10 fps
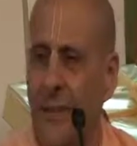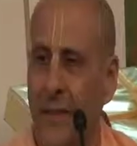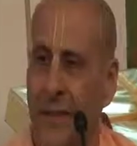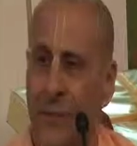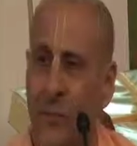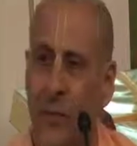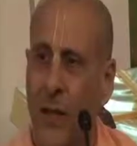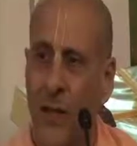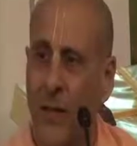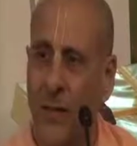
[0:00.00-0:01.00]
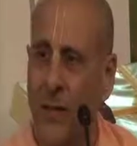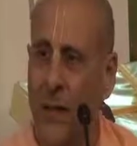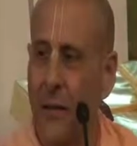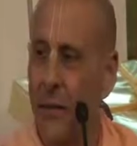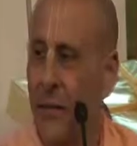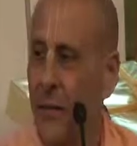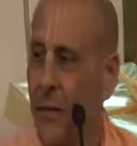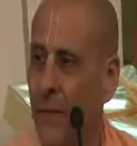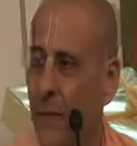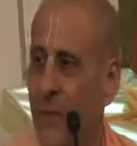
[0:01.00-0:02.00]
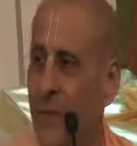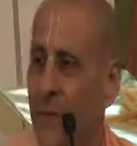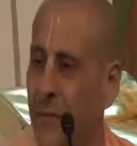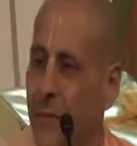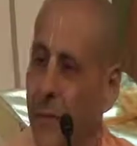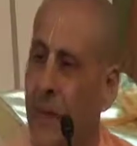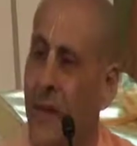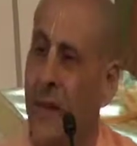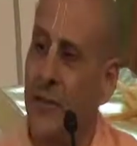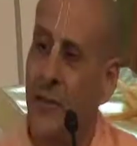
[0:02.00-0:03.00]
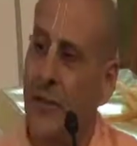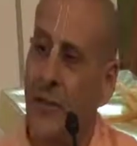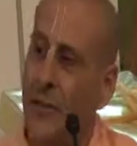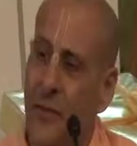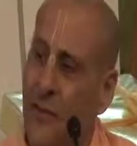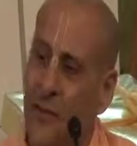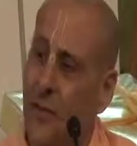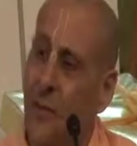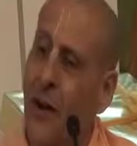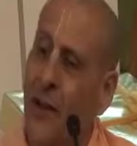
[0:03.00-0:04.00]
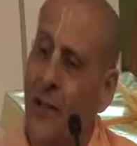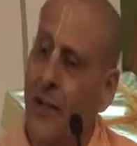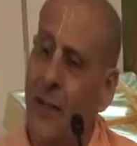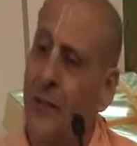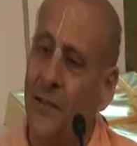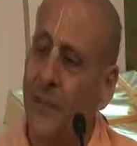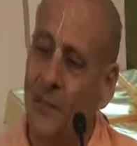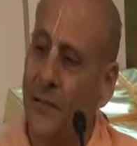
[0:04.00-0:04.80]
he explained to them the nature of his longing and